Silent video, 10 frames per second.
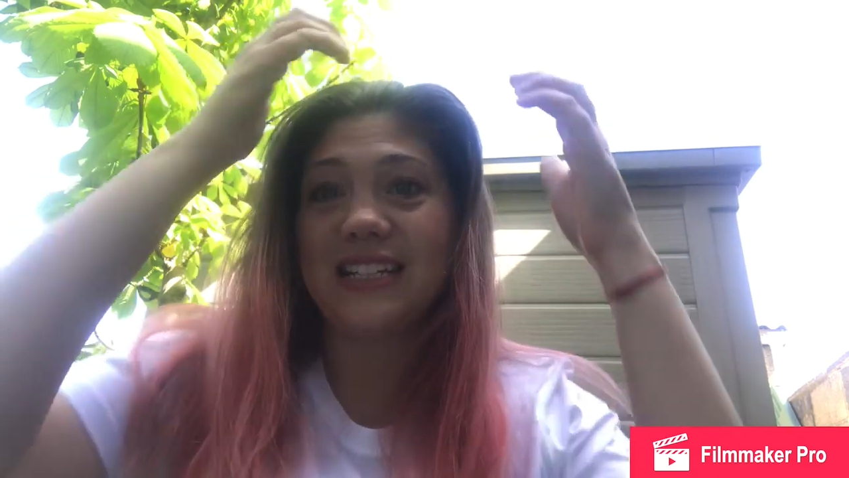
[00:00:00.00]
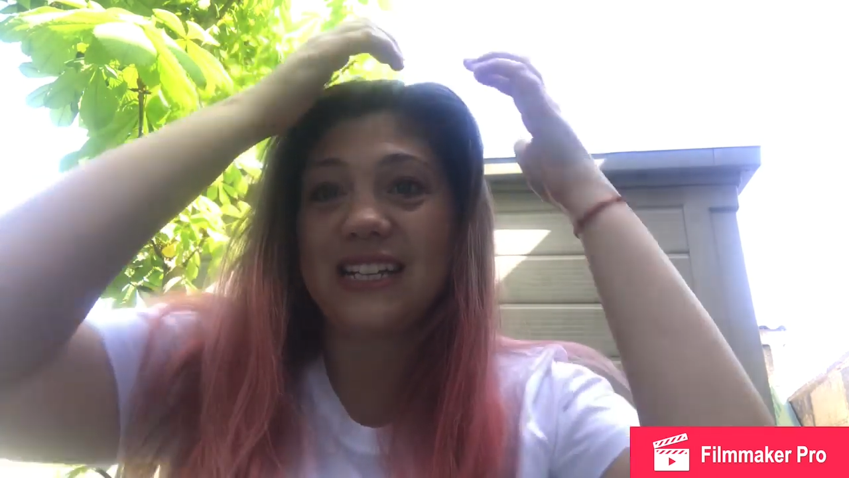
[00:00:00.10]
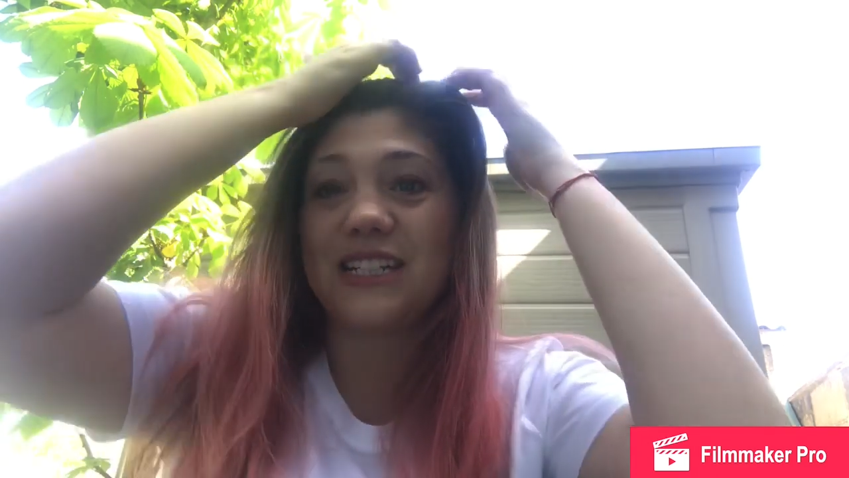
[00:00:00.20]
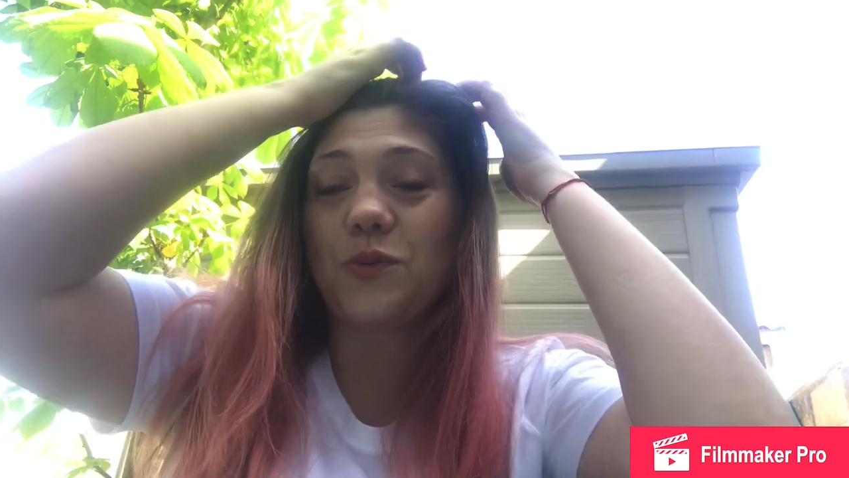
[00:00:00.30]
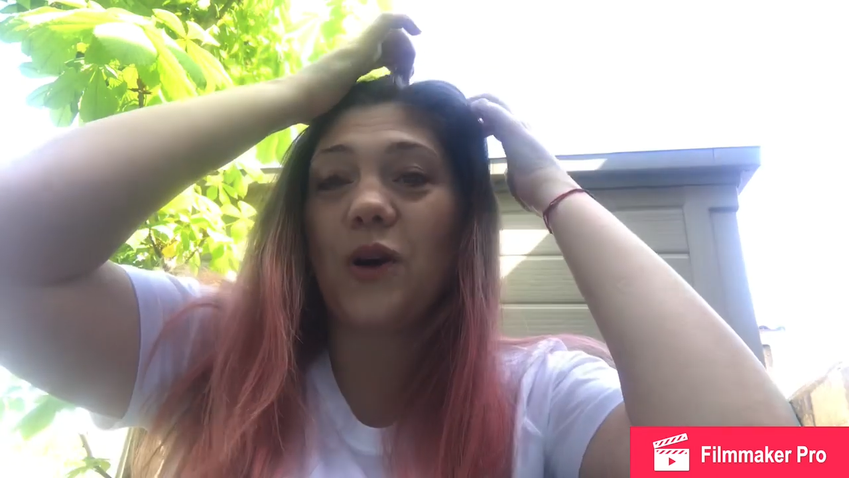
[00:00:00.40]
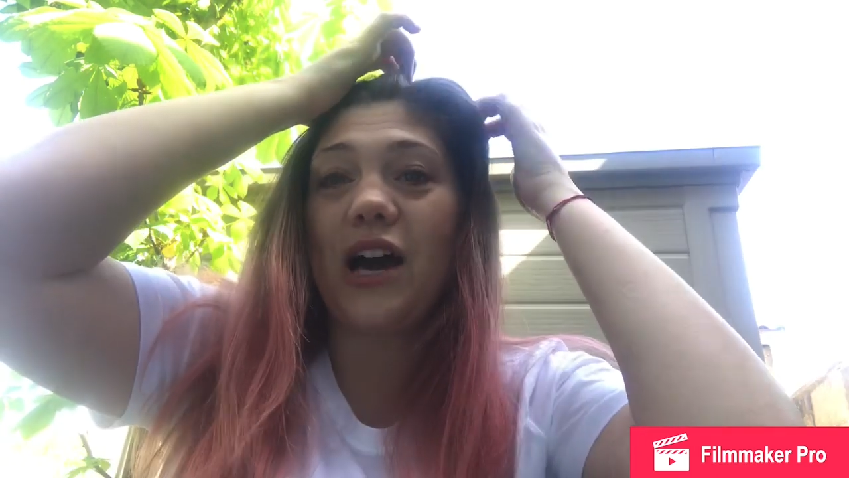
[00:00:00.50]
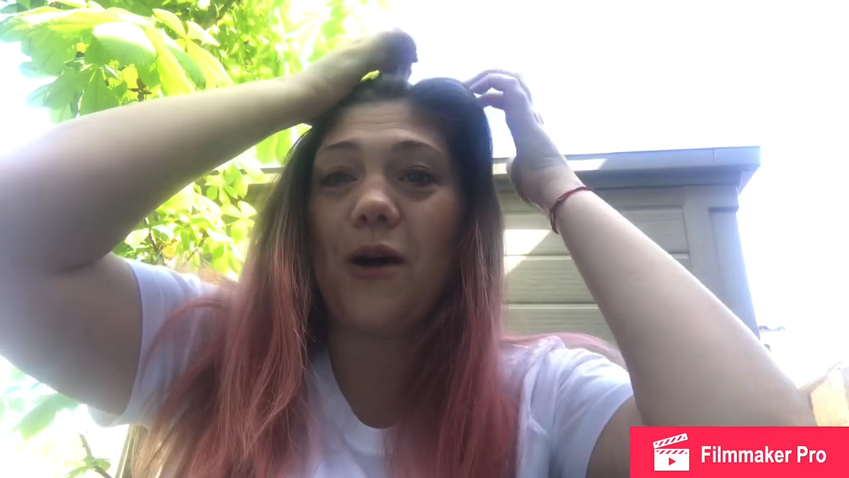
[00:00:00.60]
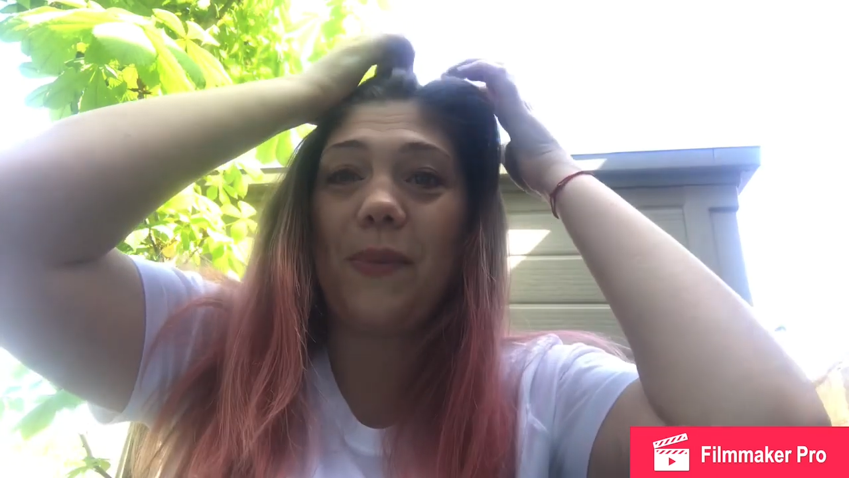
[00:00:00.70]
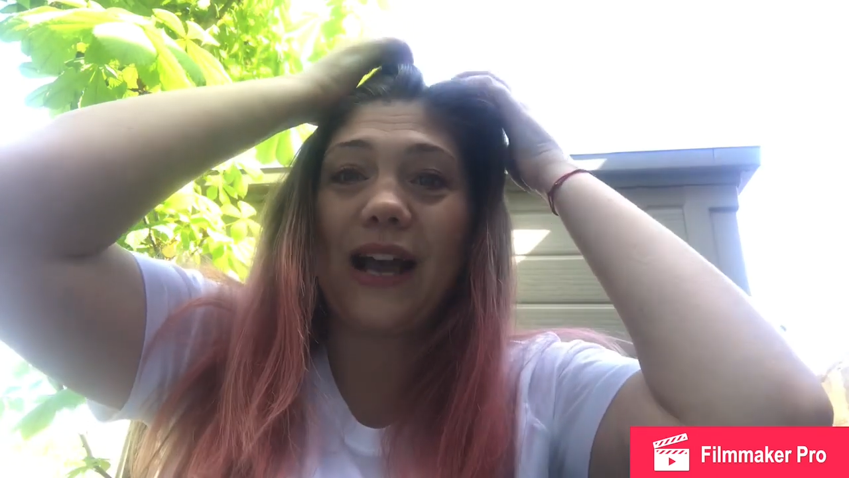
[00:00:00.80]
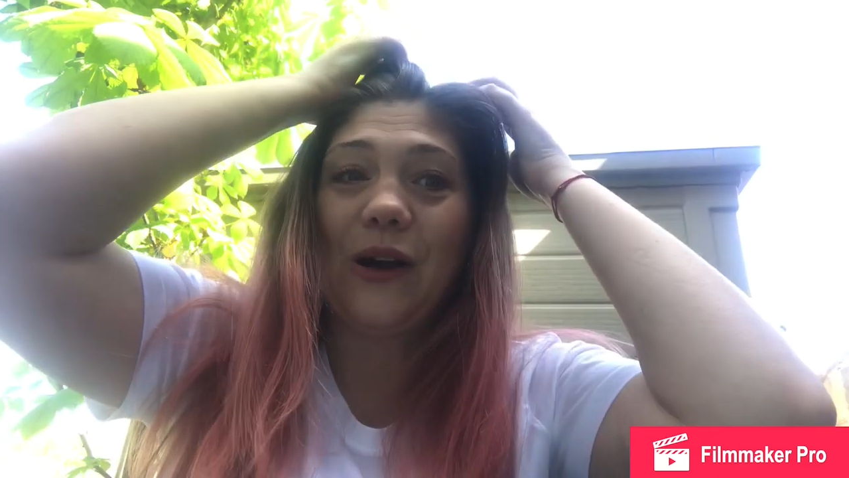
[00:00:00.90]
That's why our
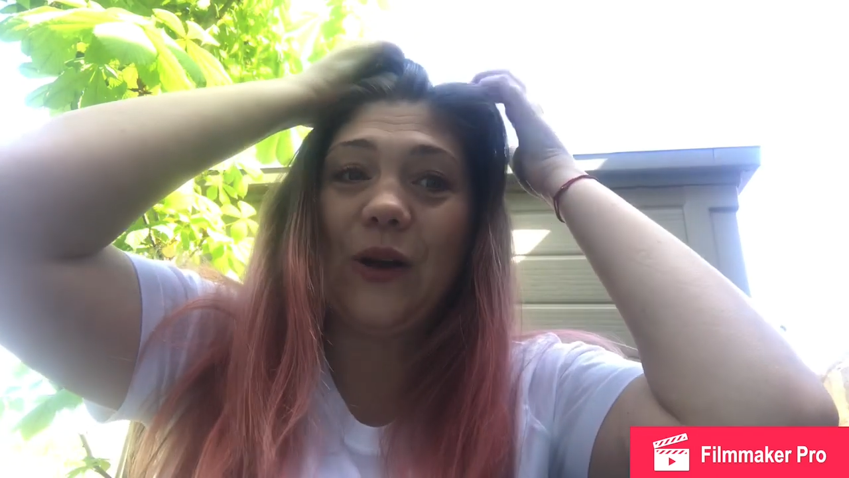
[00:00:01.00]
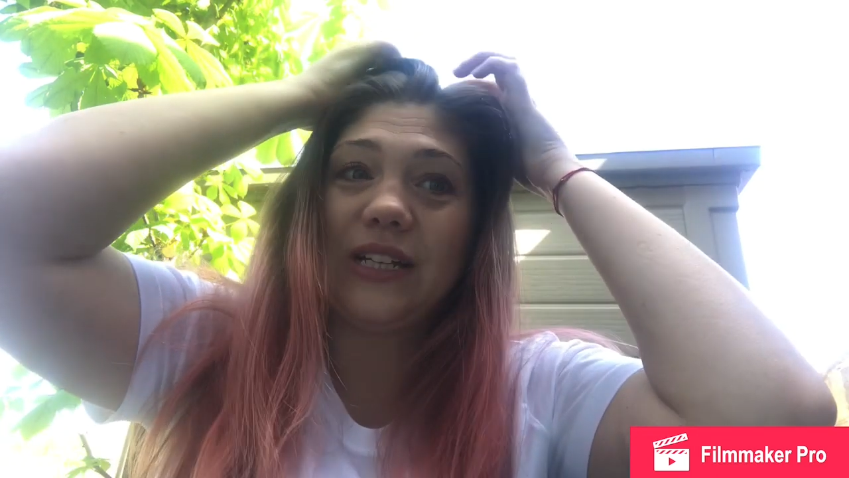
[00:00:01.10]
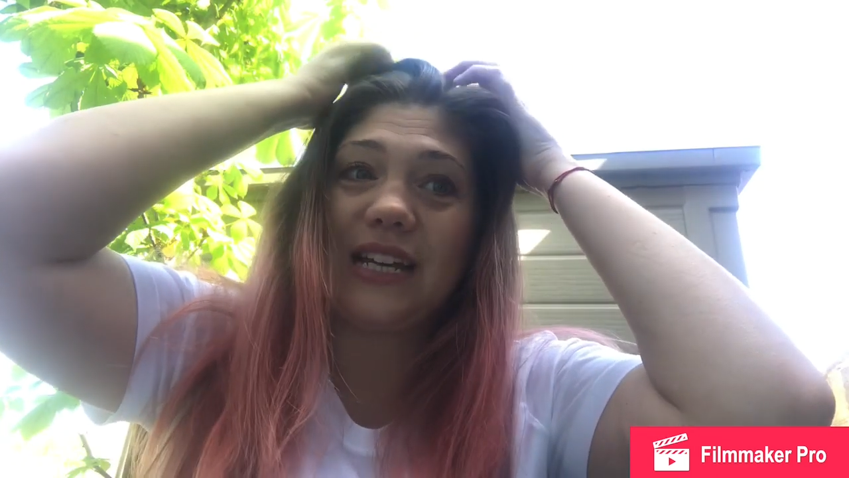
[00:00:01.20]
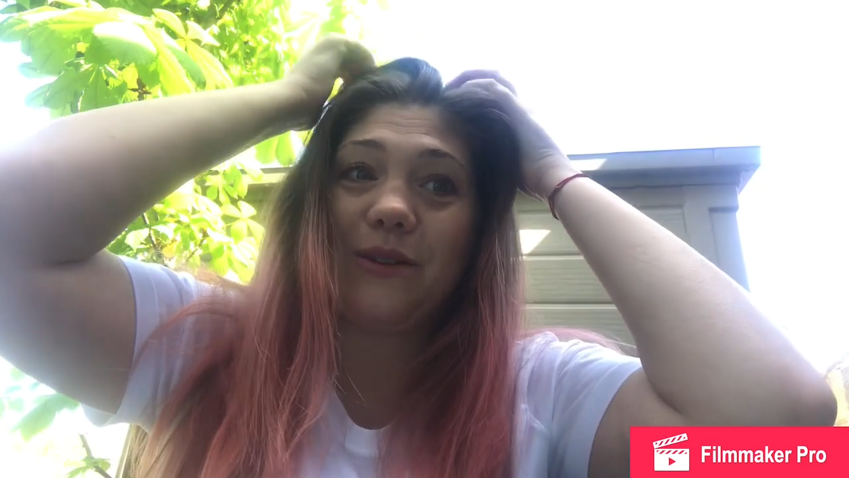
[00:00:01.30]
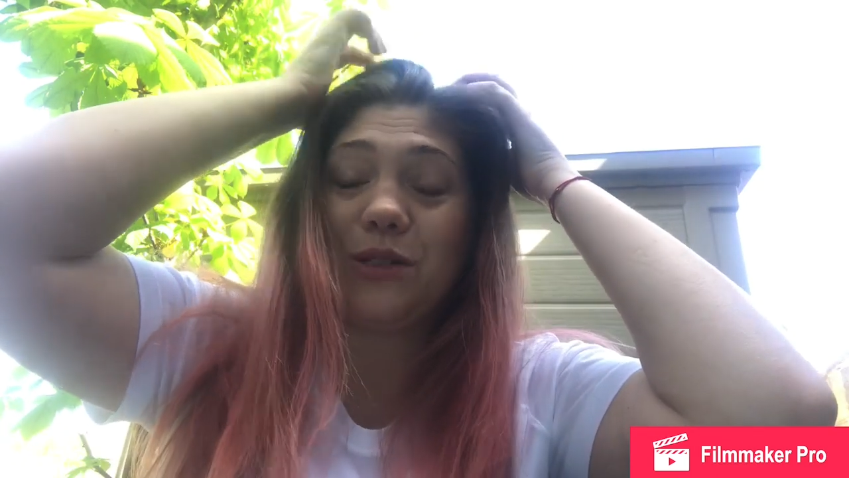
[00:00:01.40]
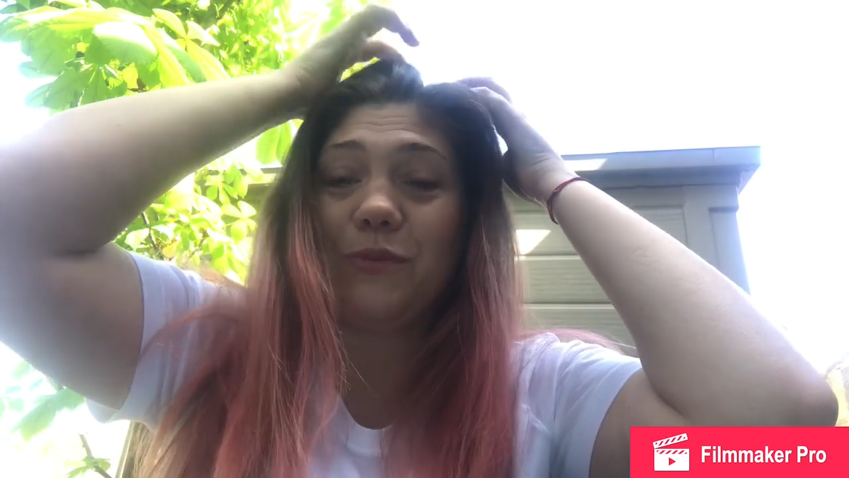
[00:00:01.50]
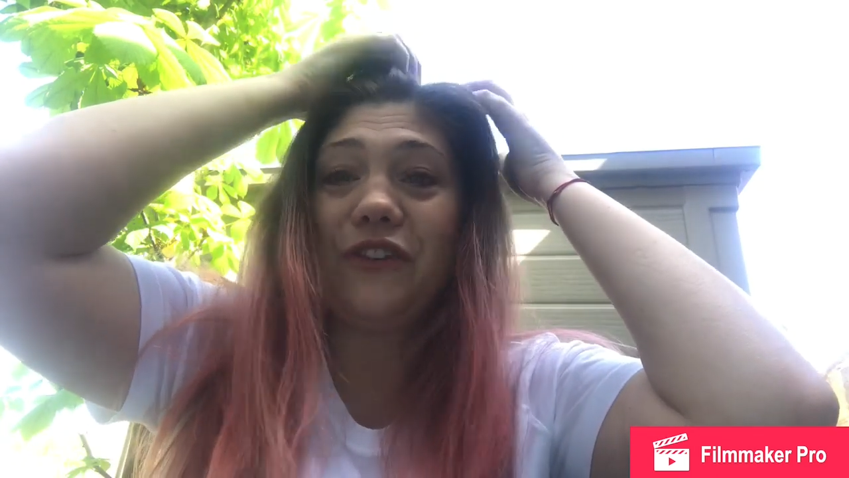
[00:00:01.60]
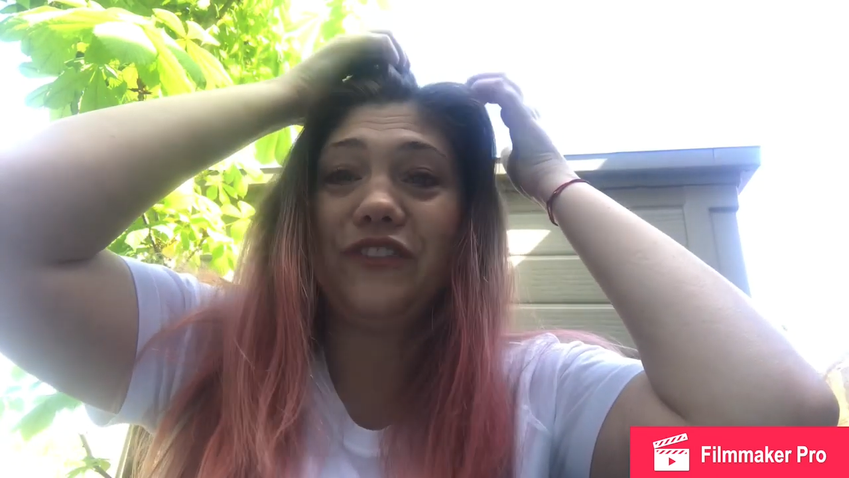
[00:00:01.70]
bank holiday was moved